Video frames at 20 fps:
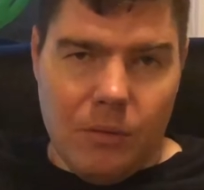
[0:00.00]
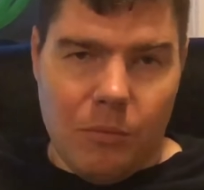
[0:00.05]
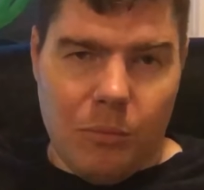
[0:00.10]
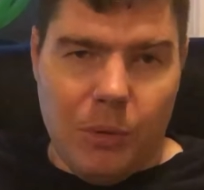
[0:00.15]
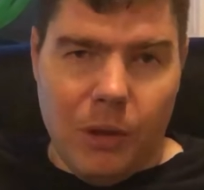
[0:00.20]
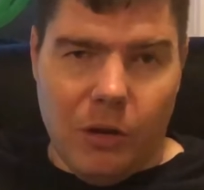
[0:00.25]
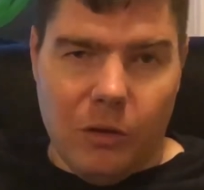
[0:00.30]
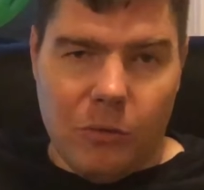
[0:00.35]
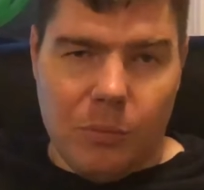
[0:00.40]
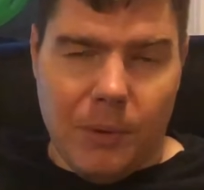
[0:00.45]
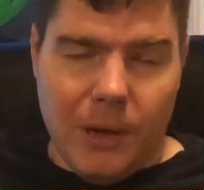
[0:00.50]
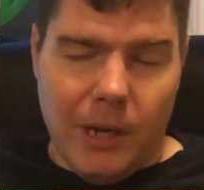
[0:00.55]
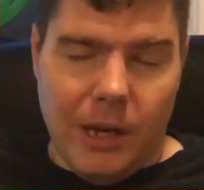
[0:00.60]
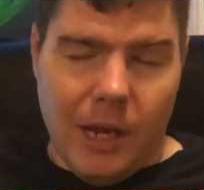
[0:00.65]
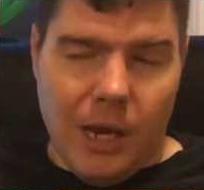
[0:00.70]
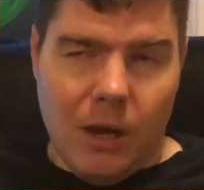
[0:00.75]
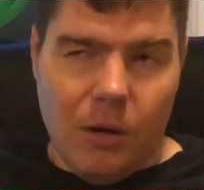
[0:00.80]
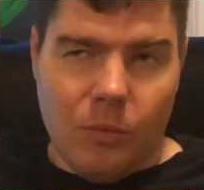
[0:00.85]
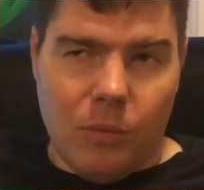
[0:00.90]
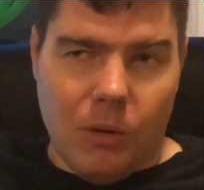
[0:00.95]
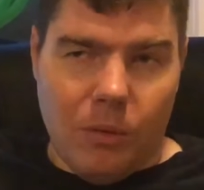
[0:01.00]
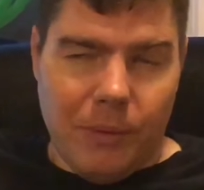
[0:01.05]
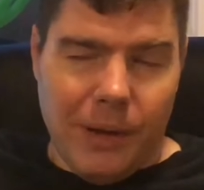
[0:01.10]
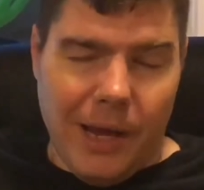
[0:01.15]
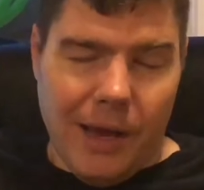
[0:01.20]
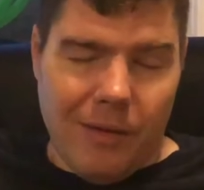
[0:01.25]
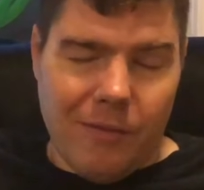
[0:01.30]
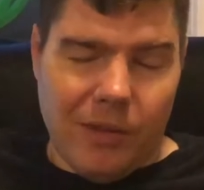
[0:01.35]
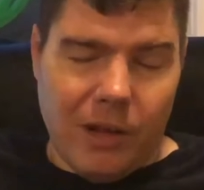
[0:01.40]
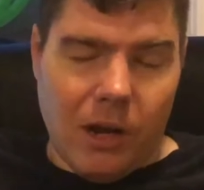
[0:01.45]
bills paid down where we
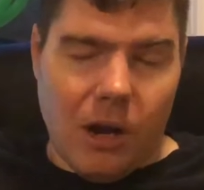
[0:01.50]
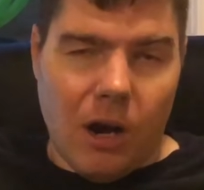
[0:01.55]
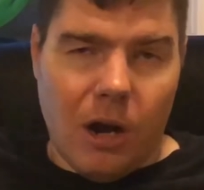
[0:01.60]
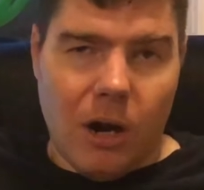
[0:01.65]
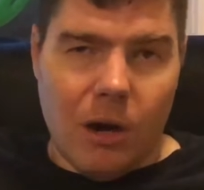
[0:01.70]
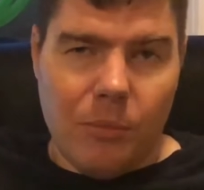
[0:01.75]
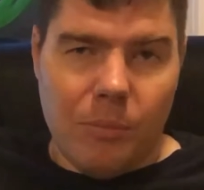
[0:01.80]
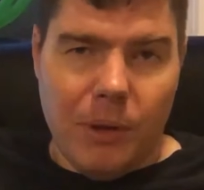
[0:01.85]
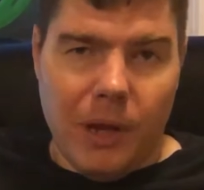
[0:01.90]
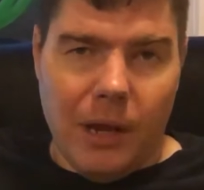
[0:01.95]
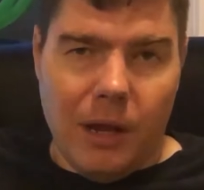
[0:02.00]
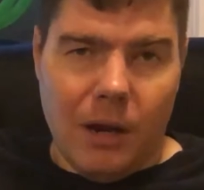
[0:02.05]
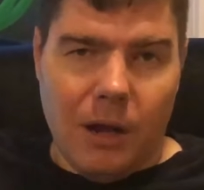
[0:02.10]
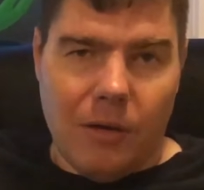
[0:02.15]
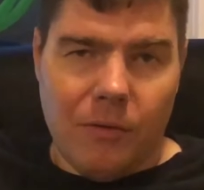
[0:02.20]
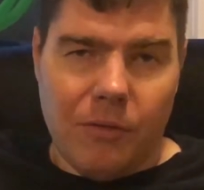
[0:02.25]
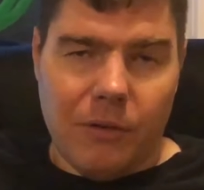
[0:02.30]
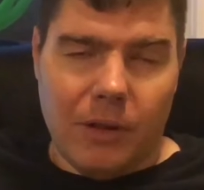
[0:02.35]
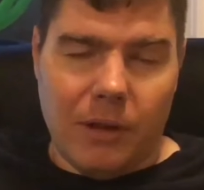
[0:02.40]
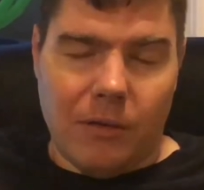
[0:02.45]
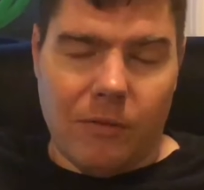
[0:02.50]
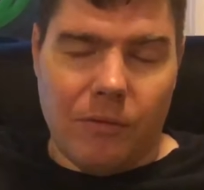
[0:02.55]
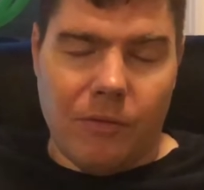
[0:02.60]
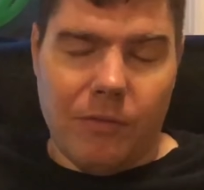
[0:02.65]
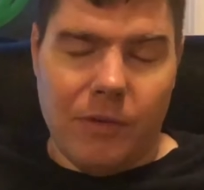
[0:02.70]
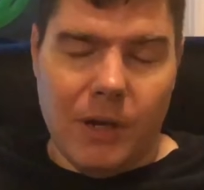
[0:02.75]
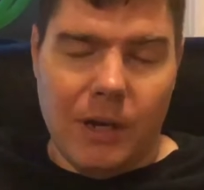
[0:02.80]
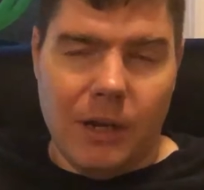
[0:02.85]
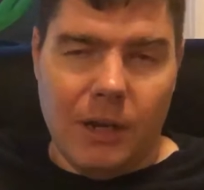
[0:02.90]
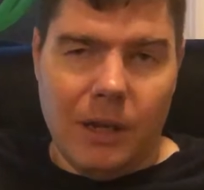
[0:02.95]
have the car paid off for the
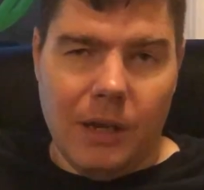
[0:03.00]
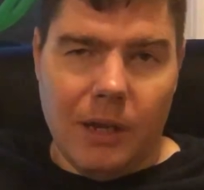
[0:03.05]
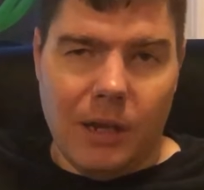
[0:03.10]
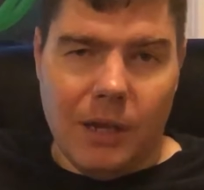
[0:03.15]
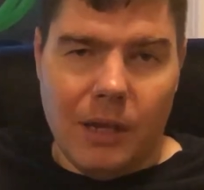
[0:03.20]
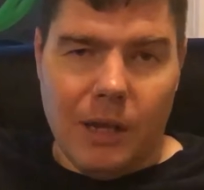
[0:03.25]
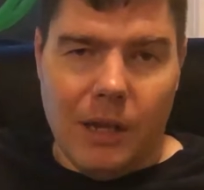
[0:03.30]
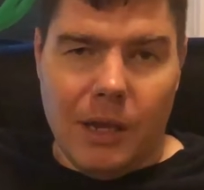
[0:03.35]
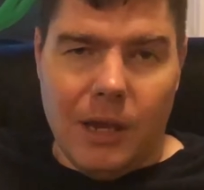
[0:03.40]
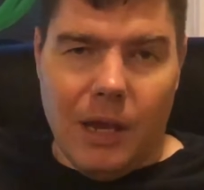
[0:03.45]
Infiniti